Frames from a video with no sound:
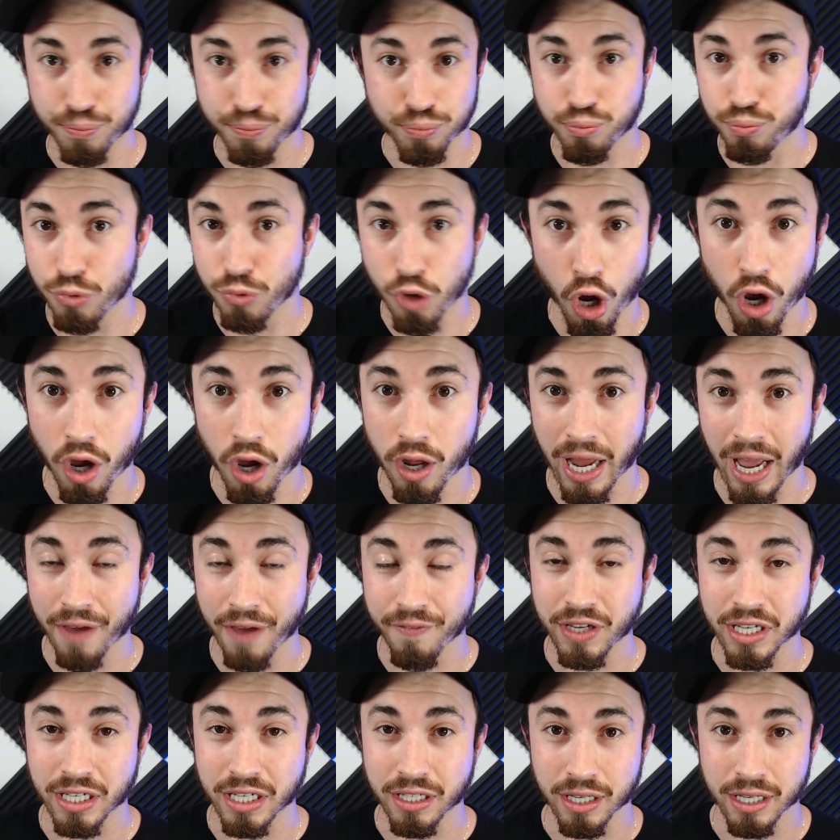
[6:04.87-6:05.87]
not
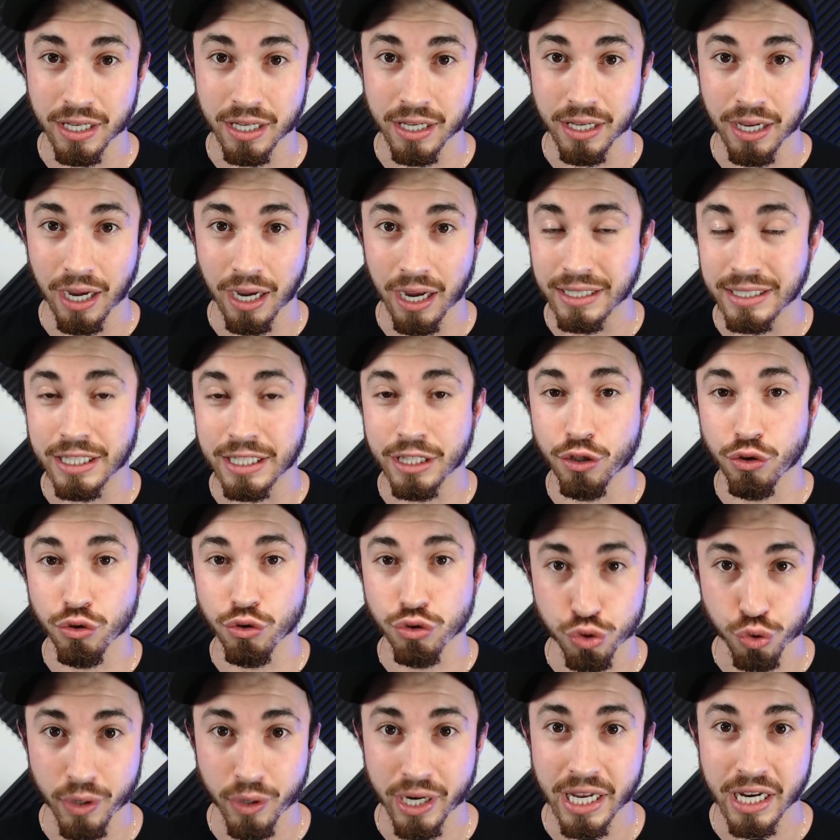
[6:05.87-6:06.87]
having ideal
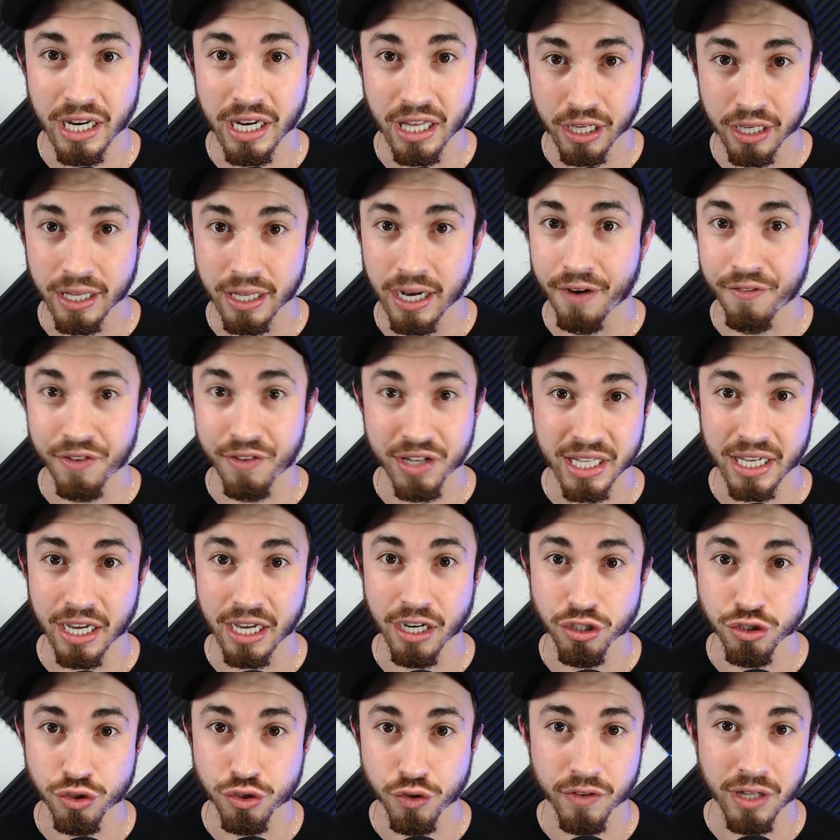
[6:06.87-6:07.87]
training and everything
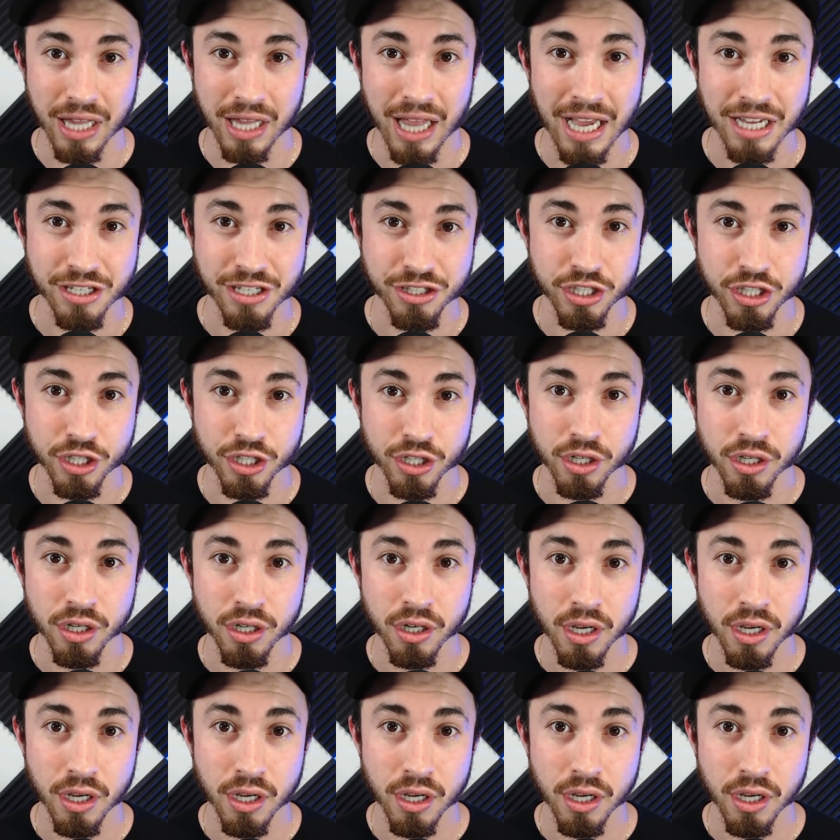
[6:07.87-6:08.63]
else over the last year.